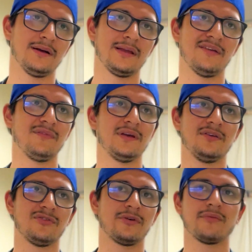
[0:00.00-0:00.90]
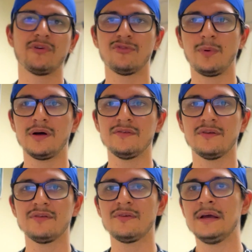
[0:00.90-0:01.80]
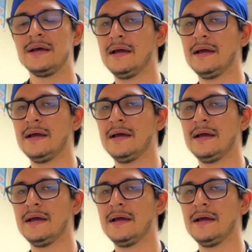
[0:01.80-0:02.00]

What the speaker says: give me certain responses.